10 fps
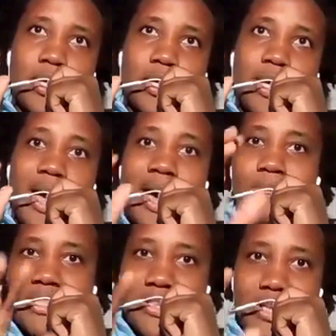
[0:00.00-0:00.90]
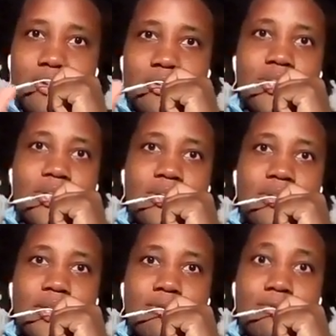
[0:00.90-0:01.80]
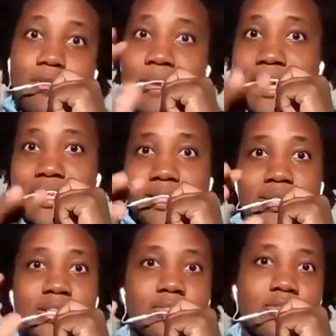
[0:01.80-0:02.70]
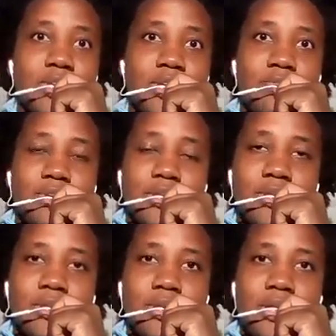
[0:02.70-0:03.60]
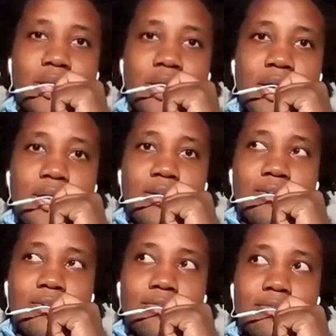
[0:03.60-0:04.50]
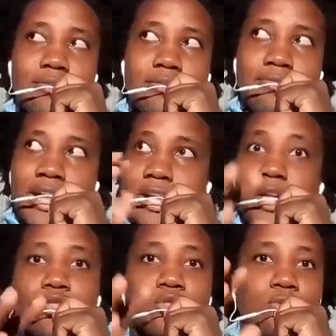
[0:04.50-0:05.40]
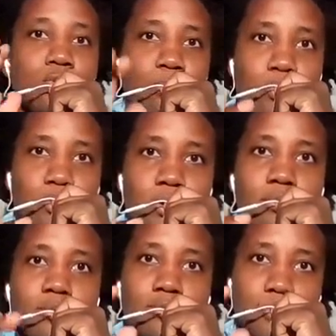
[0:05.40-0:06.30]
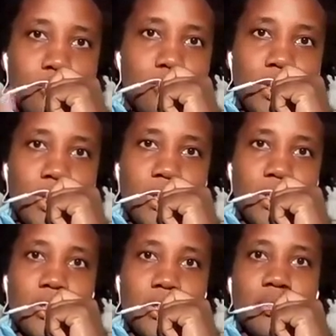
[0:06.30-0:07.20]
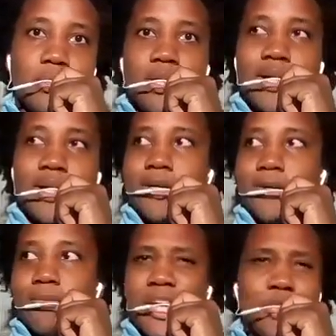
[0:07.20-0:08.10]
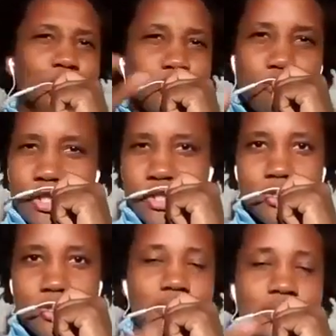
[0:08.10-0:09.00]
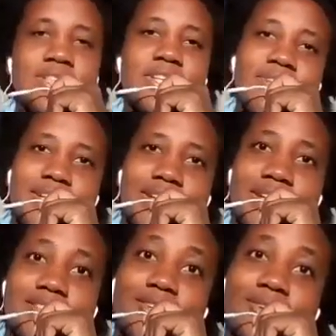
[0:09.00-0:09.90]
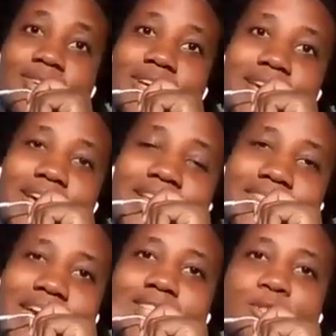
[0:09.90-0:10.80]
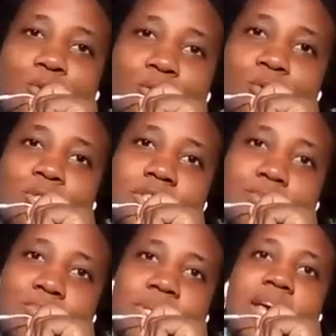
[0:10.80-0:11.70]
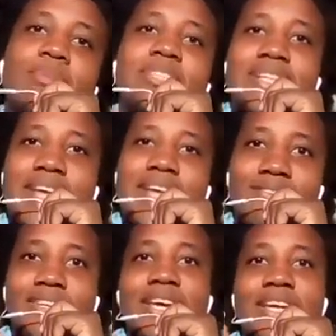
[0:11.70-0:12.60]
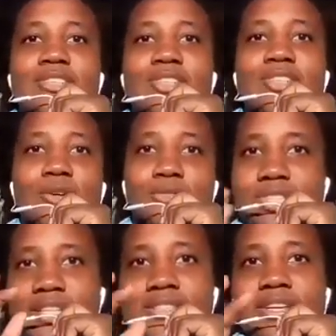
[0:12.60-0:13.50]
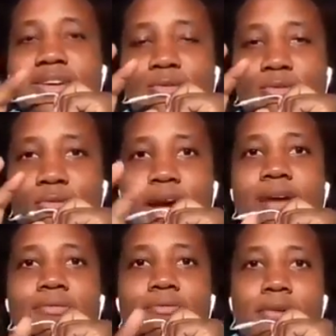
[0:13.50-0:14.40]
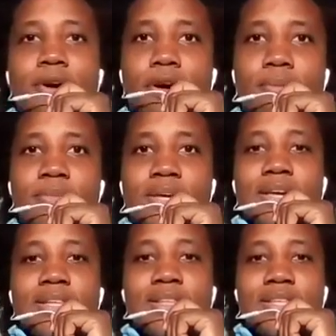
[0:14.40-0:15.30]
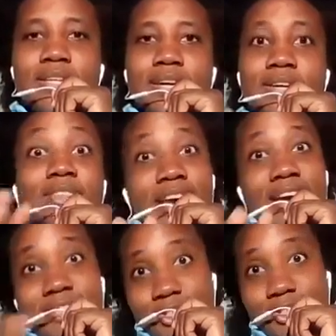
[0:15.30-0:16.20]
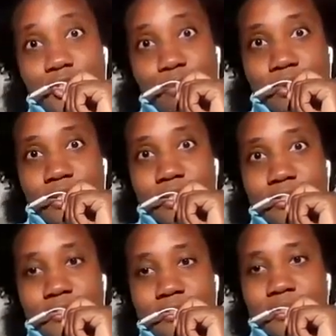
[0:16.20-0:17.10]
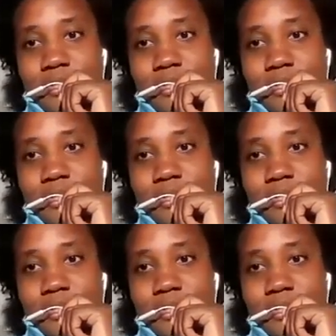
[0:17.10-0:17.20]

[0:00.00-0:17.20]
commentary from analysts, or even financial report viewing industry ratios and stuff like that. So that's cool to be able to navigate to those sites right from the SSG Plus.